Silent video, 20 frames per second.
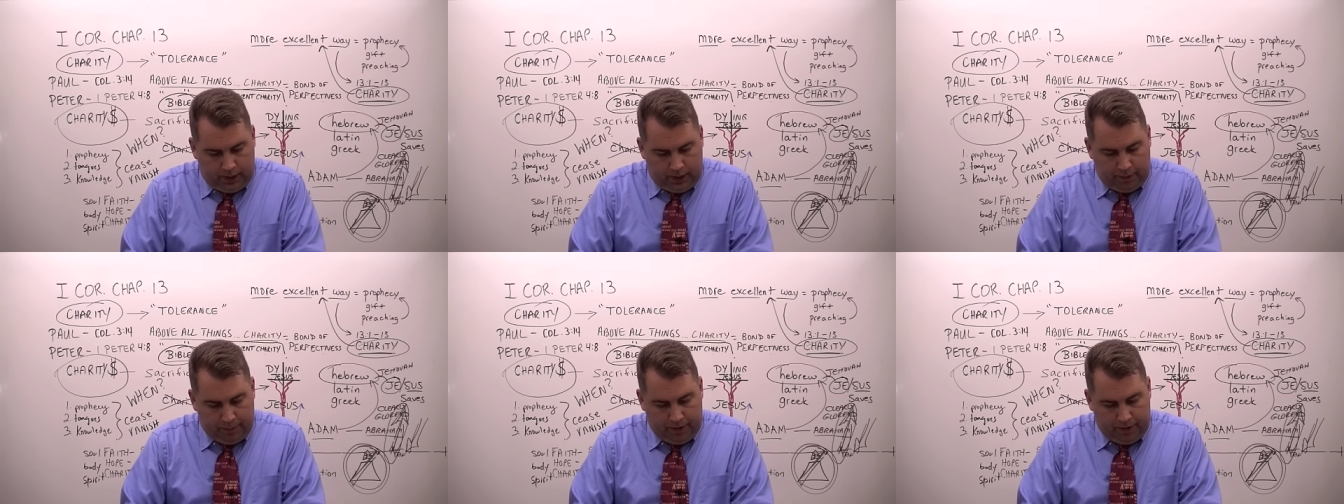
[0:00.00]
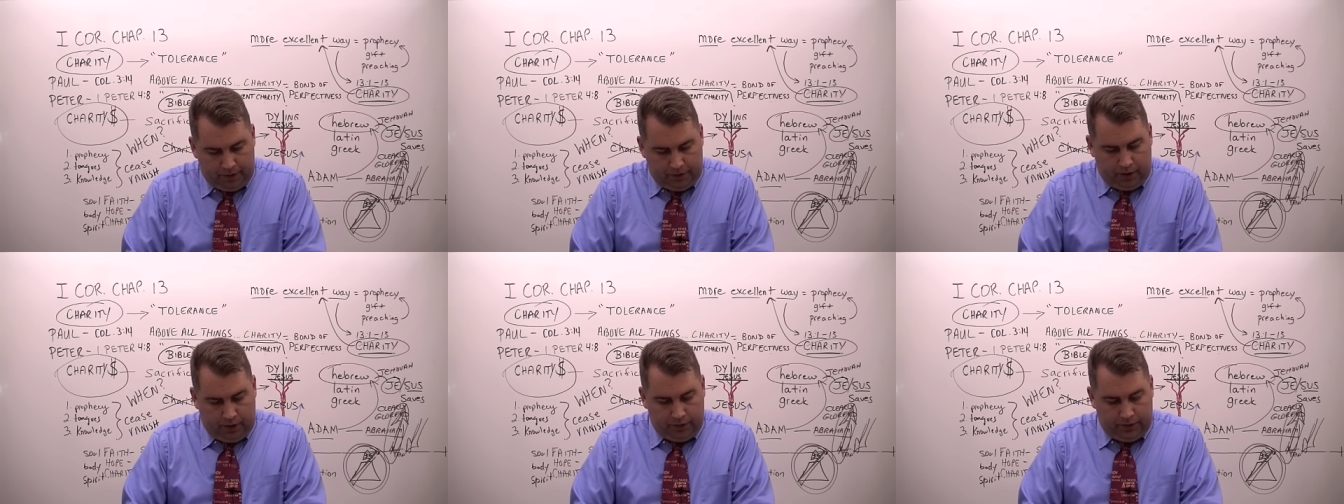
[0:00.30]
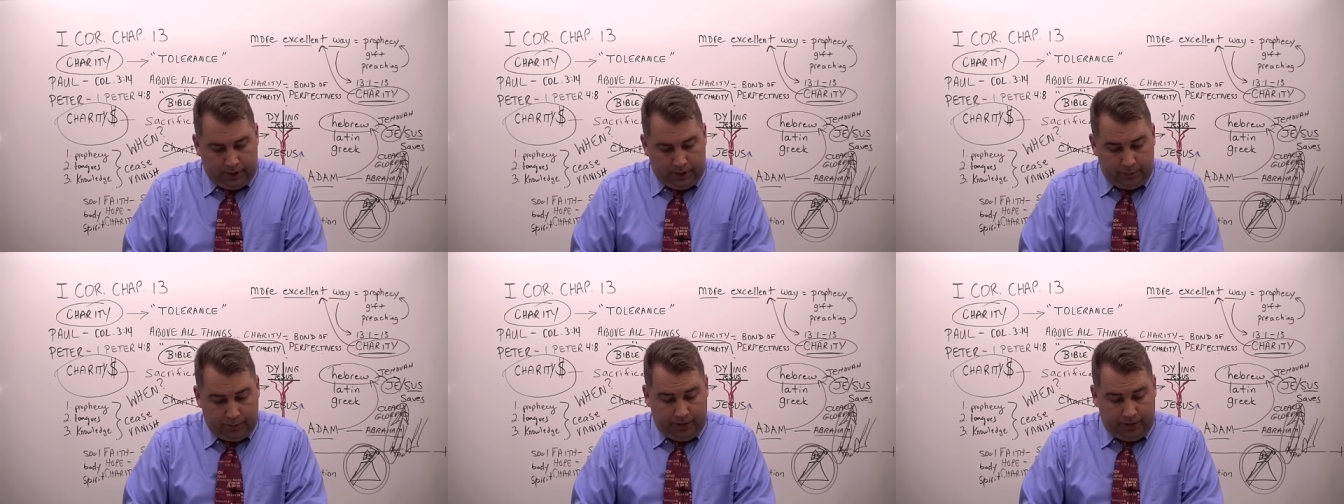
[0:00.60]
Uh, beareth
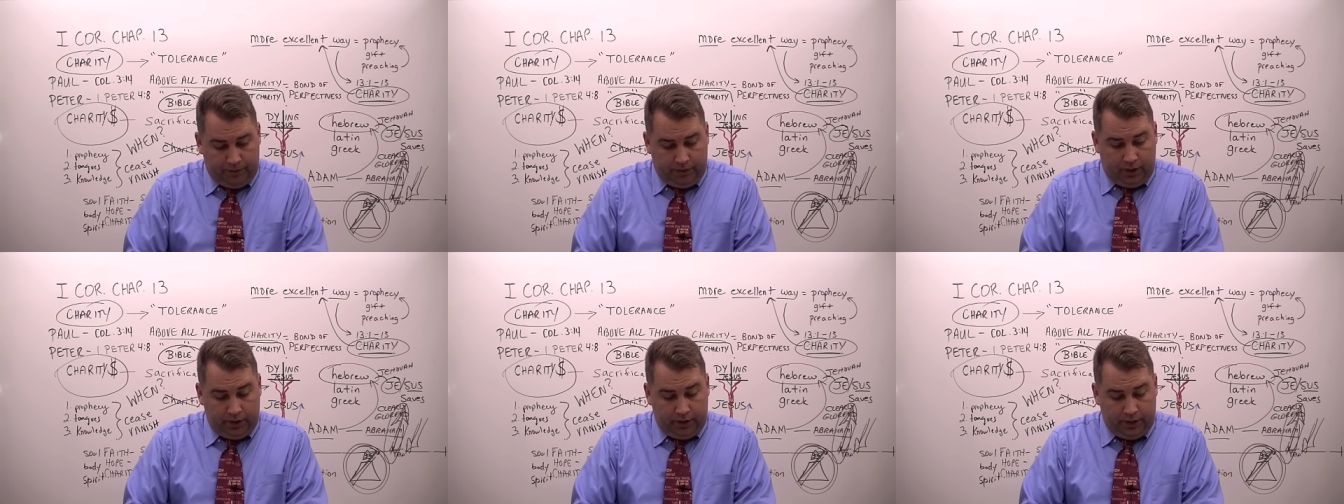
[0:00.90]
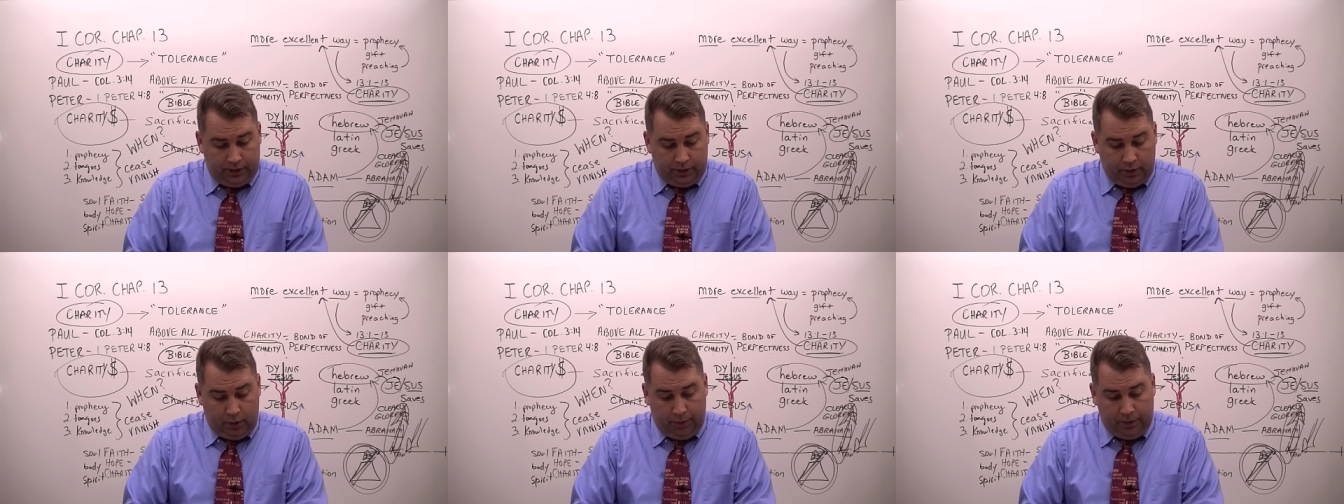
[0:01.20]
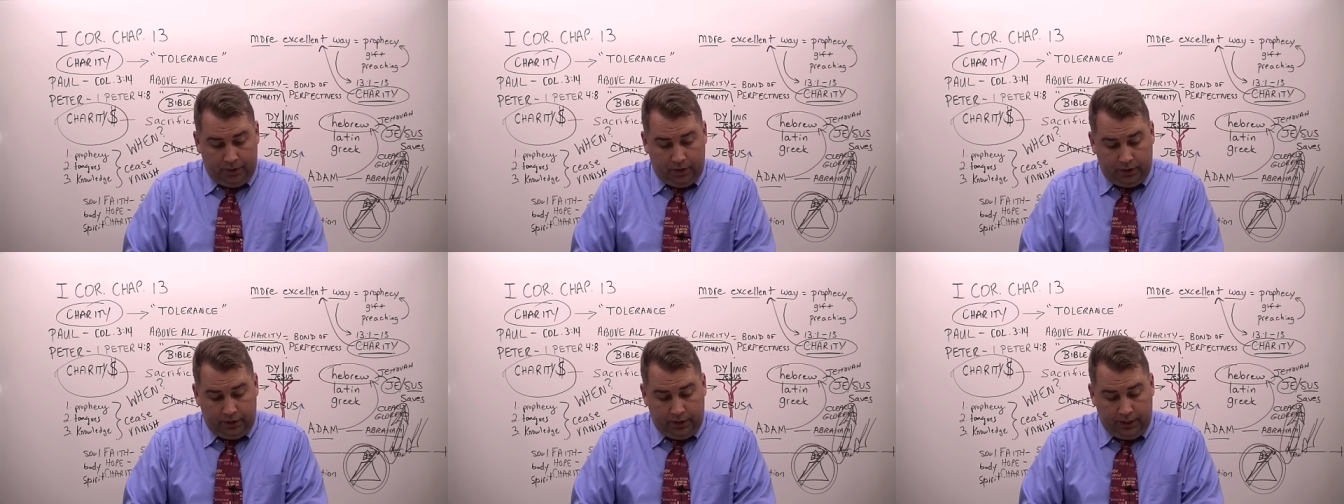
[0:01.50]
all things, believeth all things,
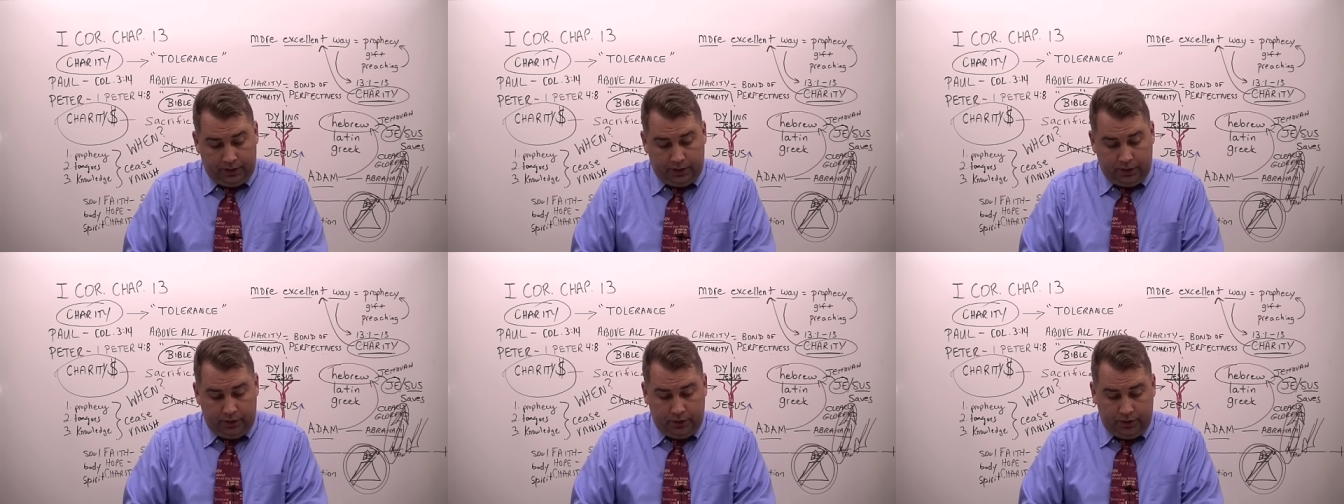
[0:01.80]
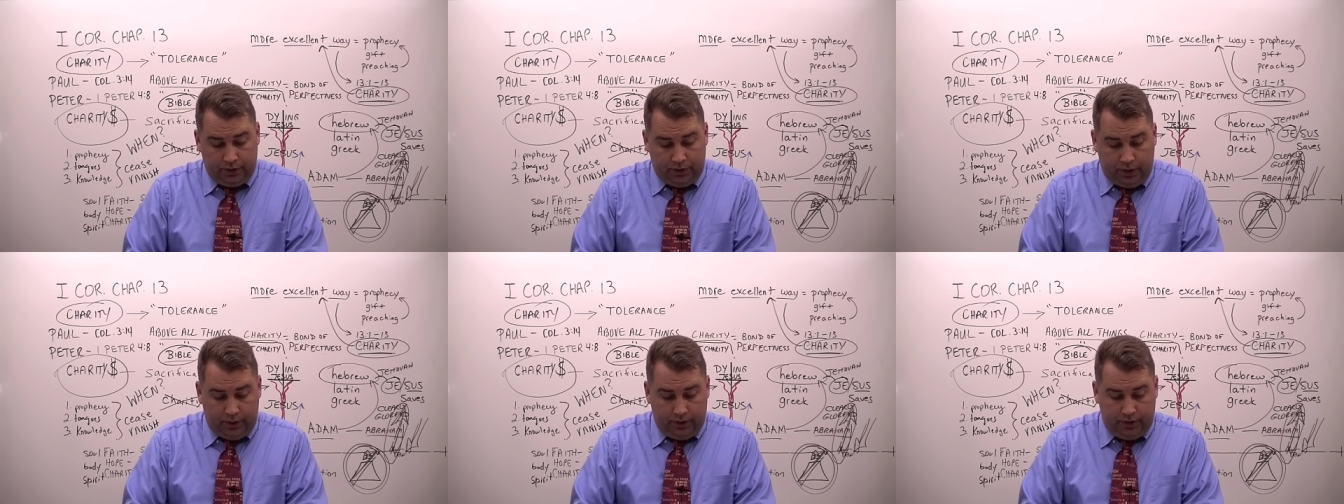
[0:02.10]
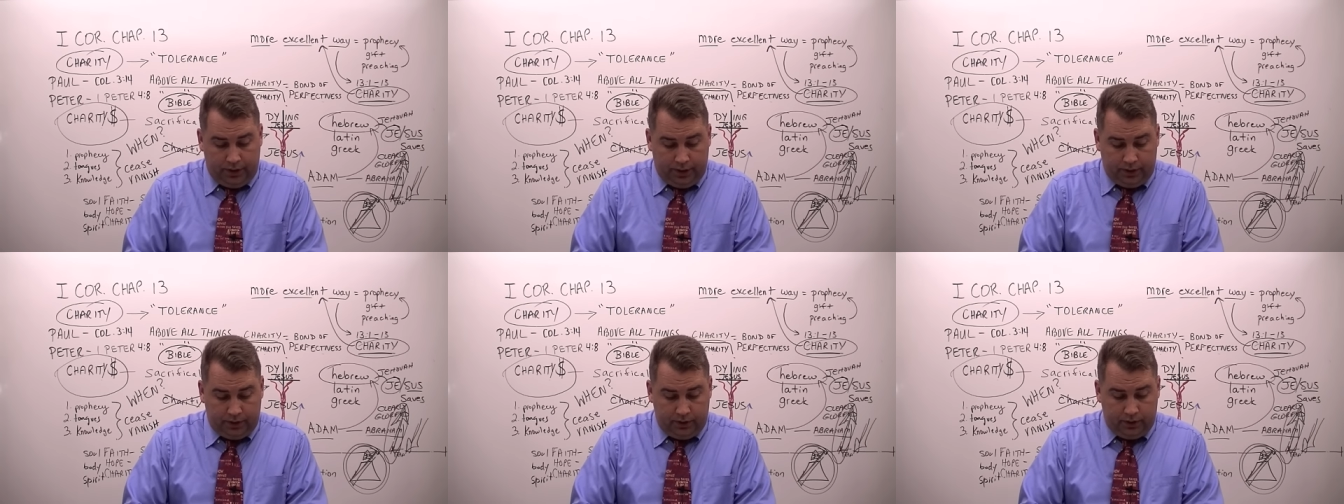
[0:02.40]
hopeth all things, endureth
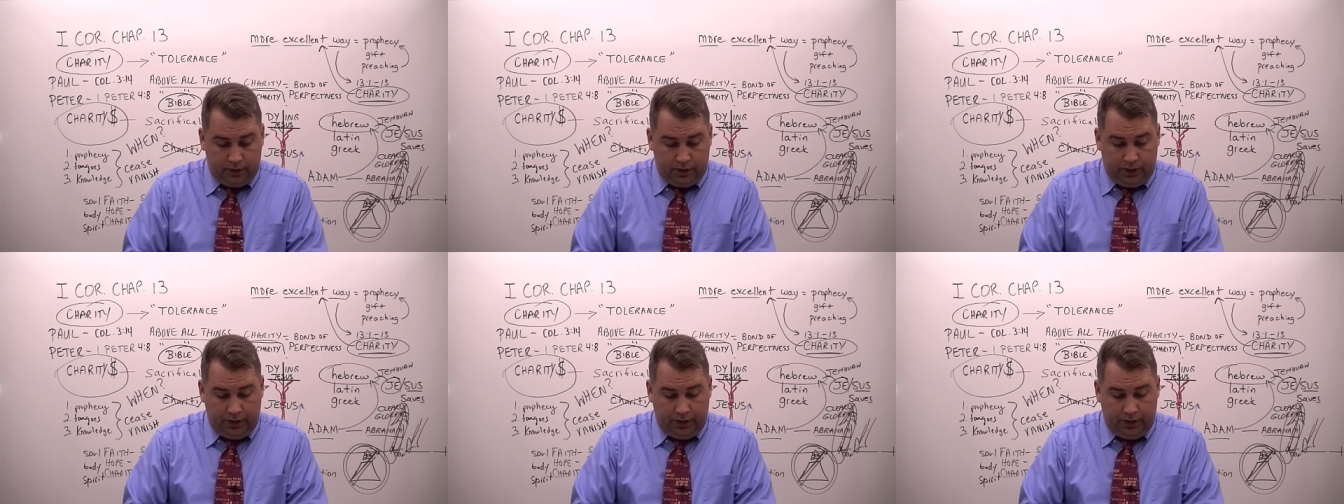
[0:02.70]
all things.